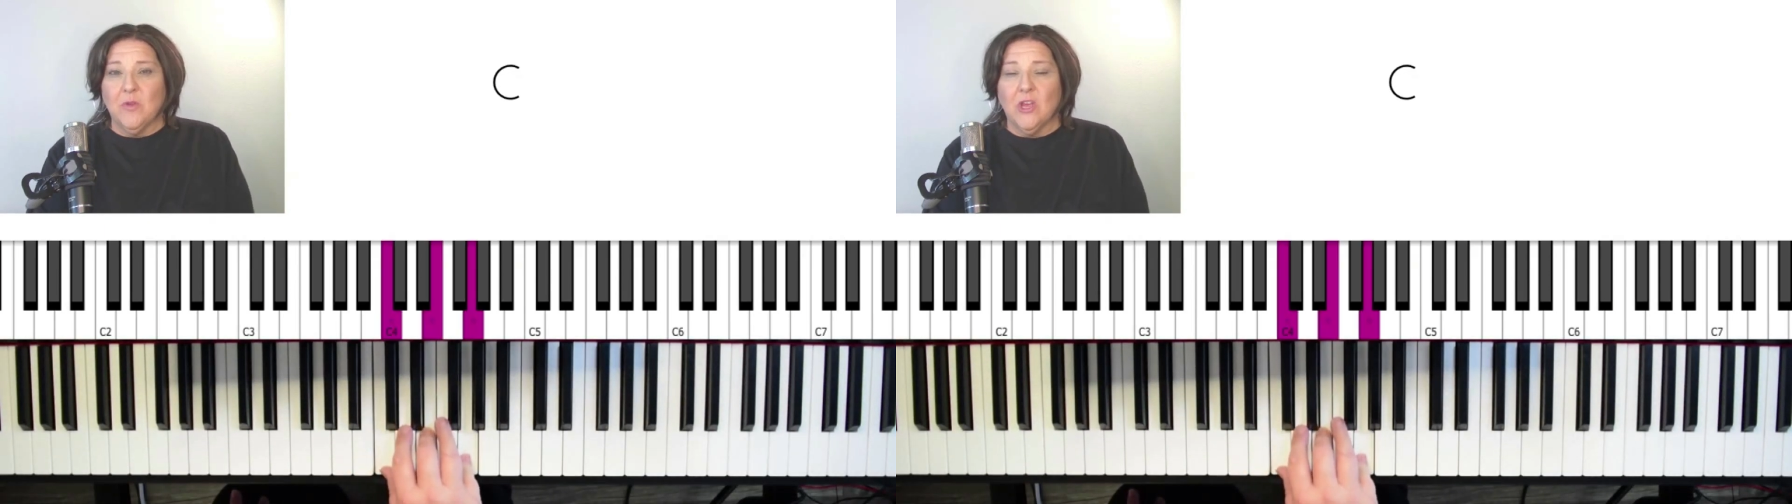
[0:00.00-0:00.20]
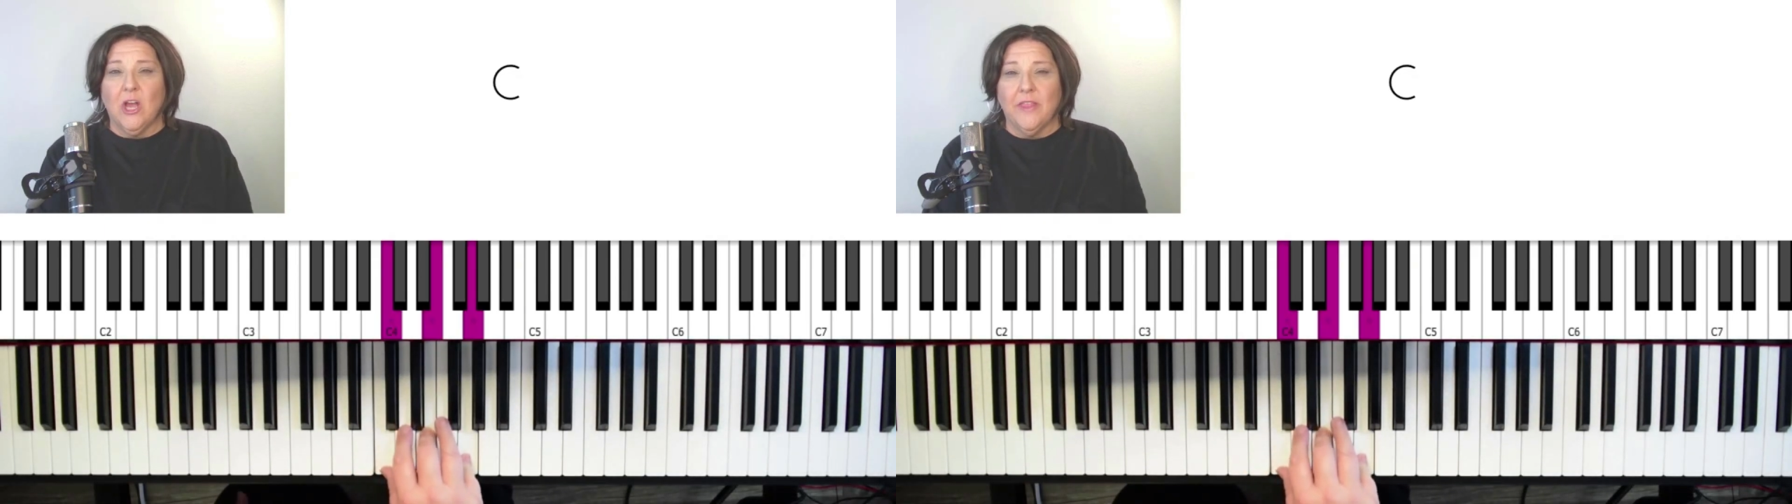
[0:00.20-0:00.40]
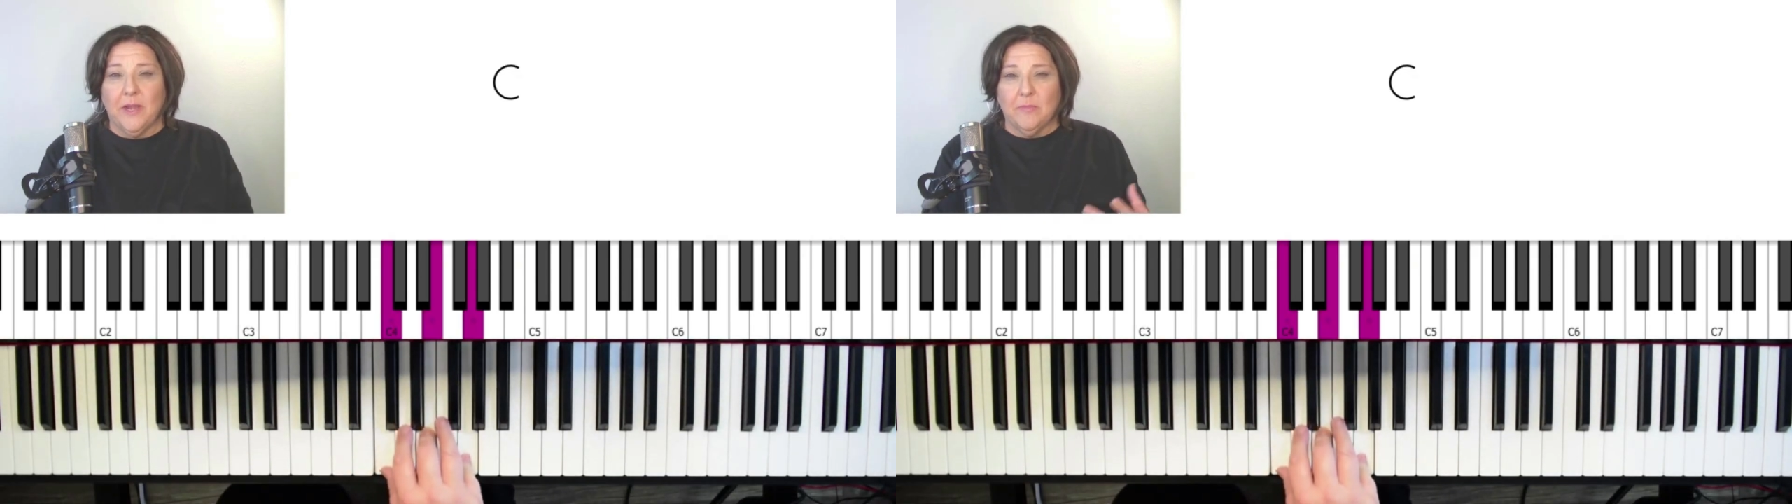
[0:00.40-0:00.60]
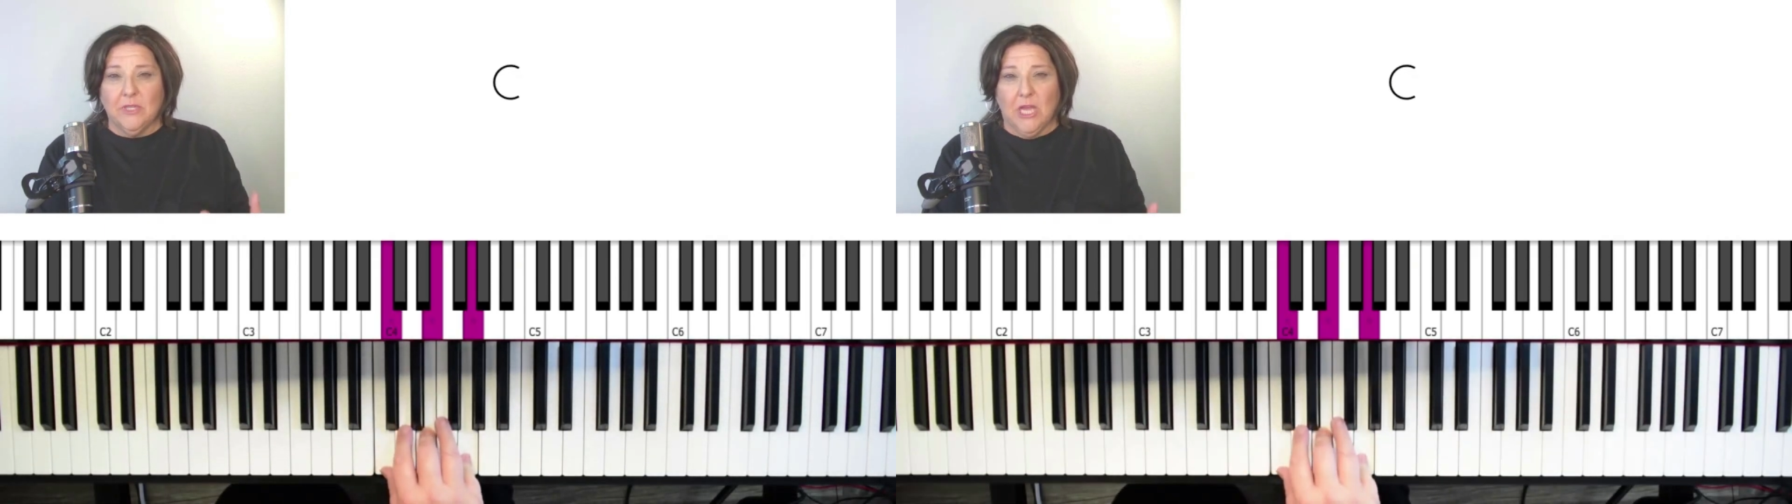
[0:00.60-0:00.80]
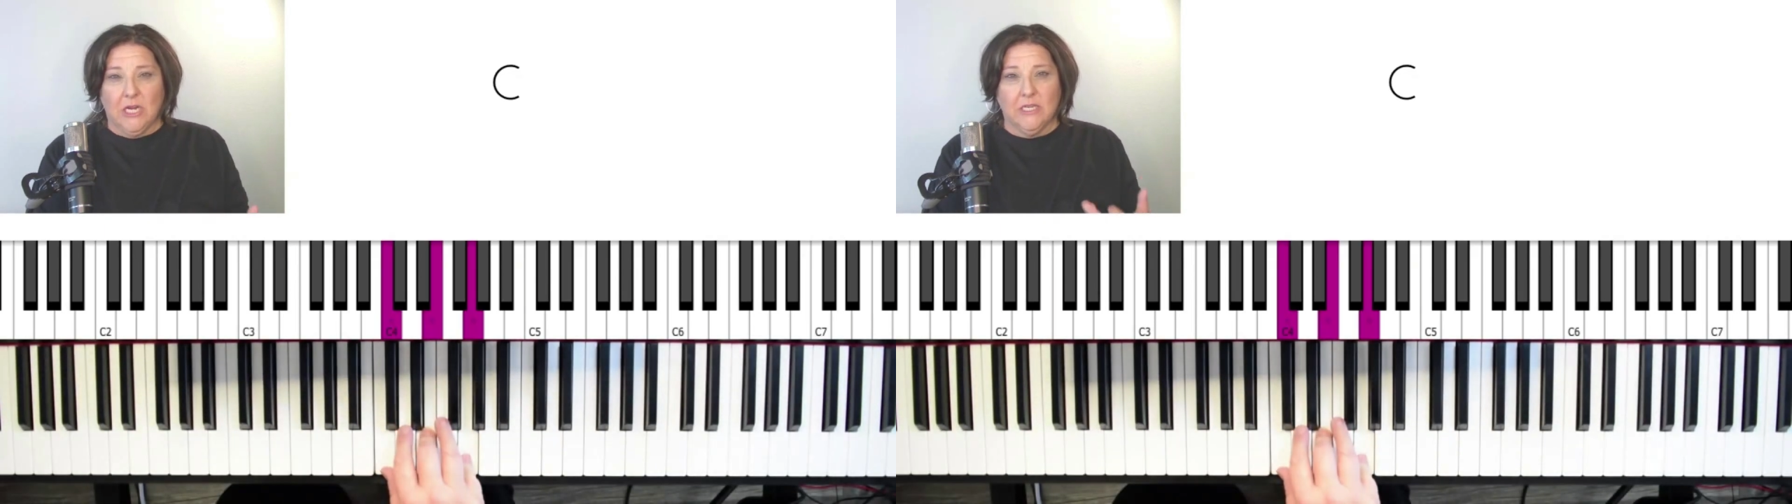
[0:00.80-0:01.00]
we call that a
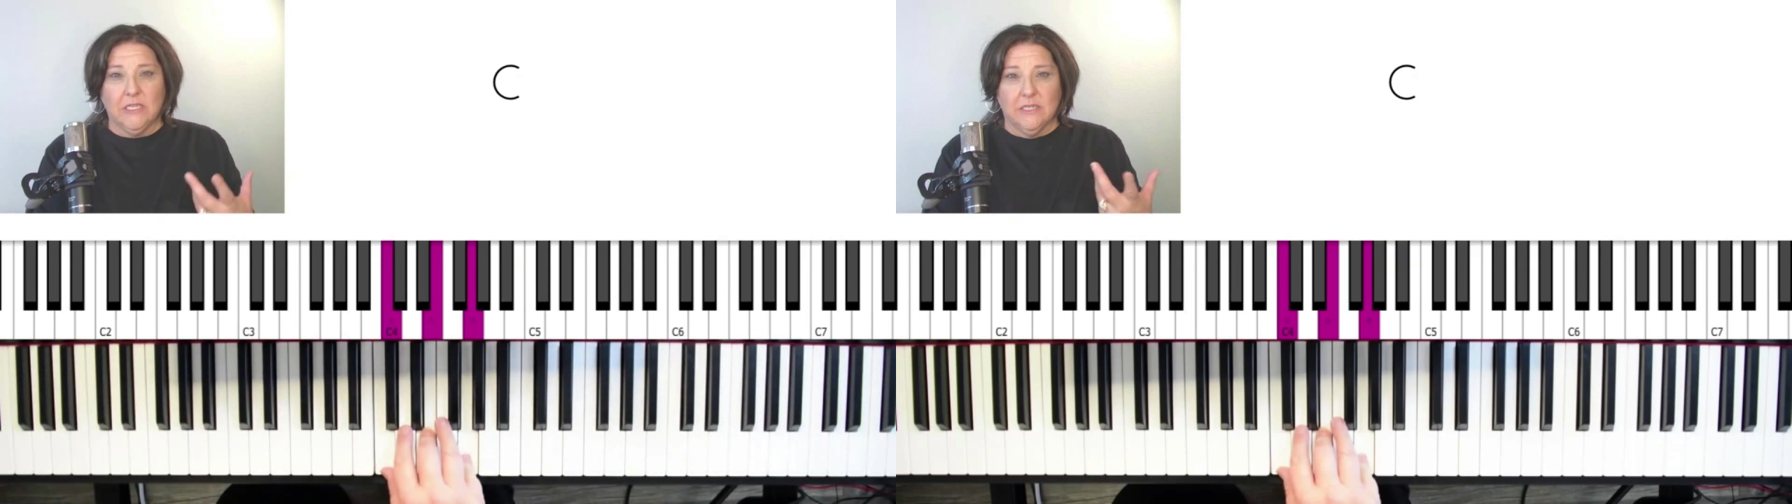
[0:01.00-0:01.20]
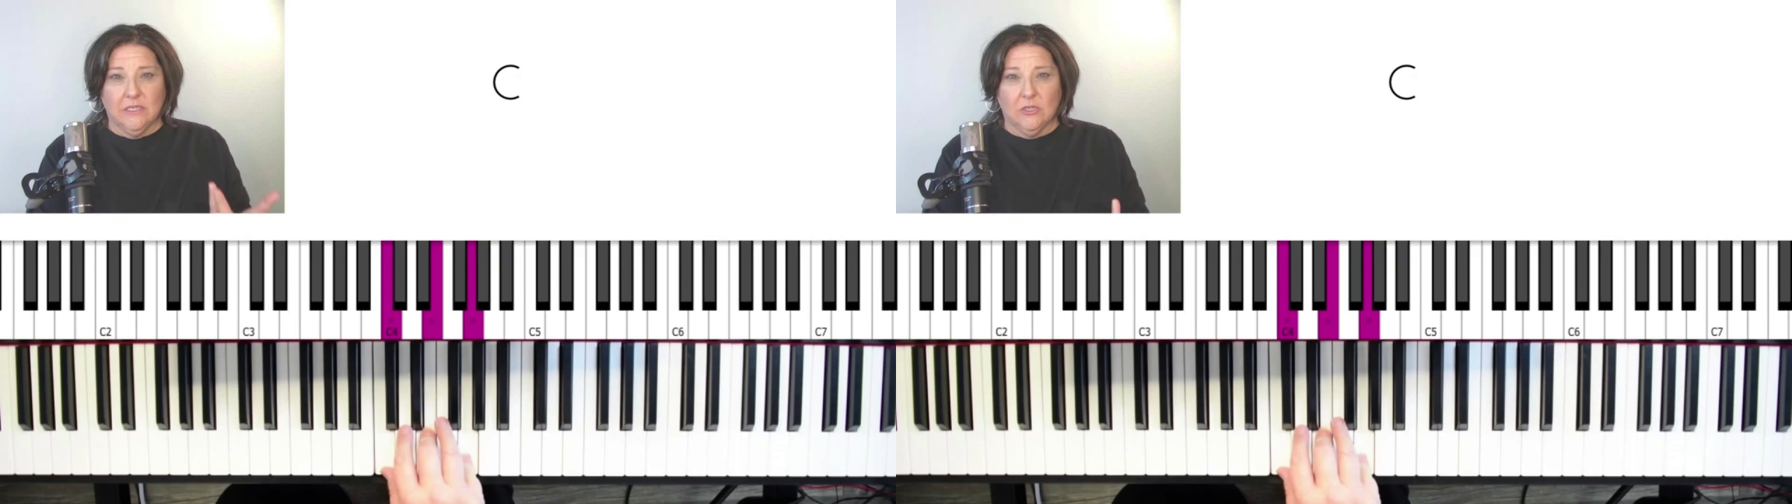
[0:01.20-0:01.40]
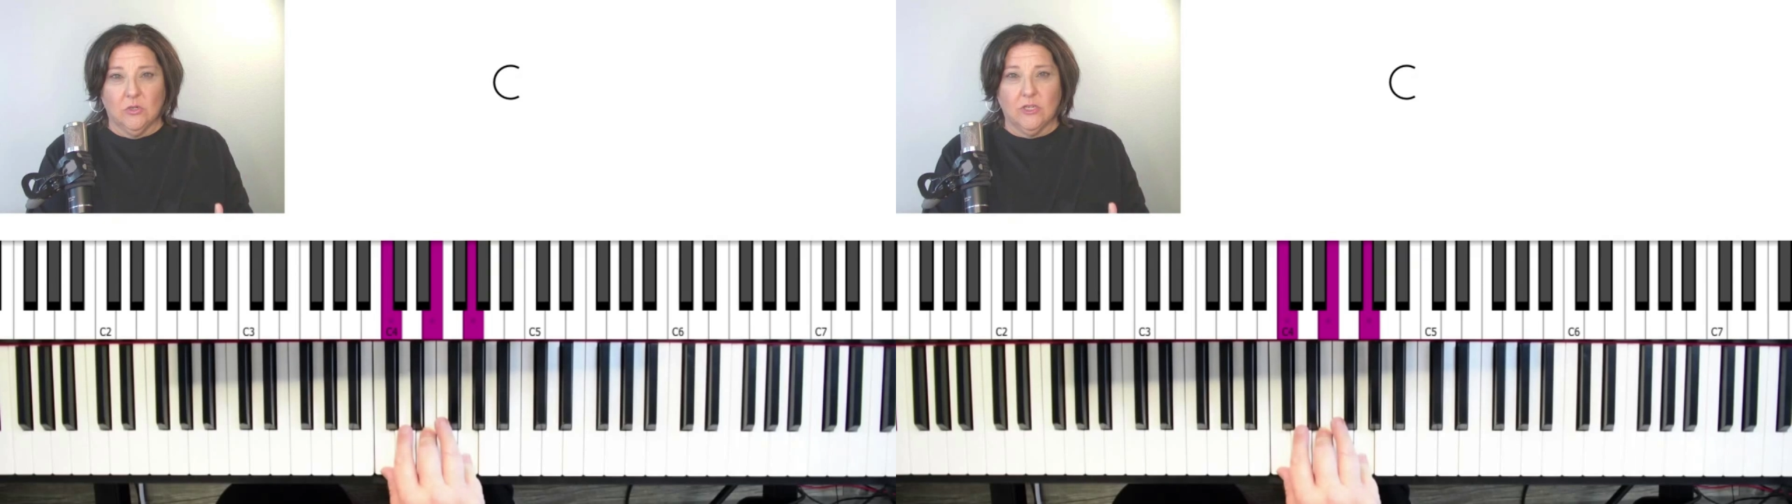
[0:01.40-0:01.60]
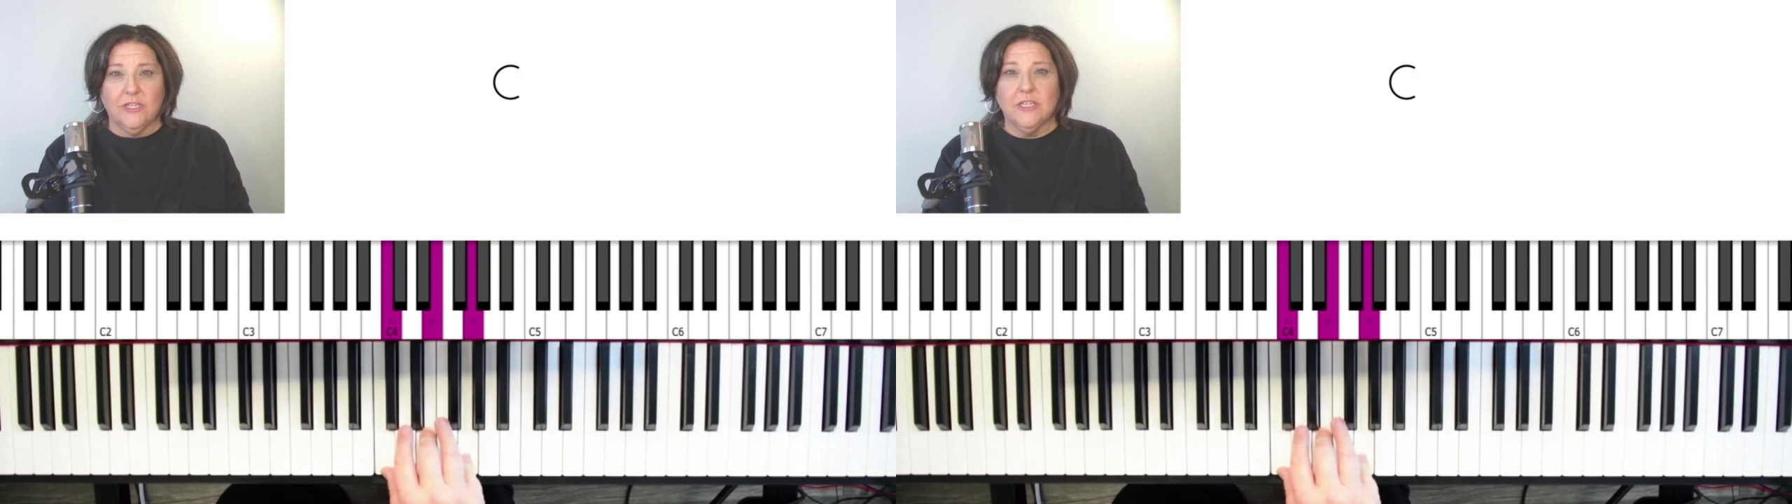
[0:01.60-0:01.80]
blocked chord.